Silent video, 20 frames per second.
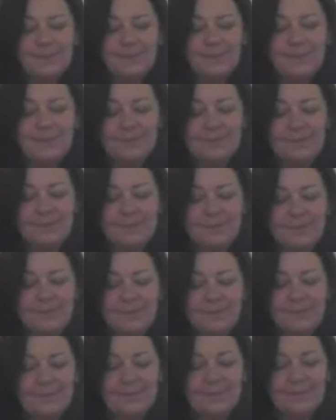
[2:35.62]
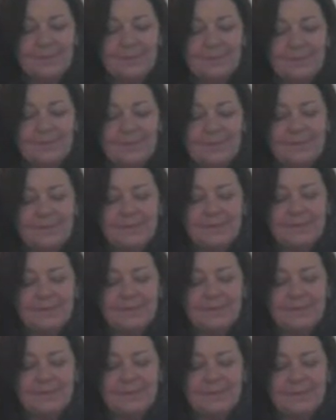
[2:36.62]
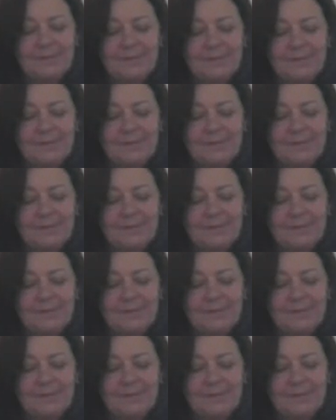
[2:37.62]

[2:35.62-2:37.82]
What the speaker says: No one is speaking in this clip.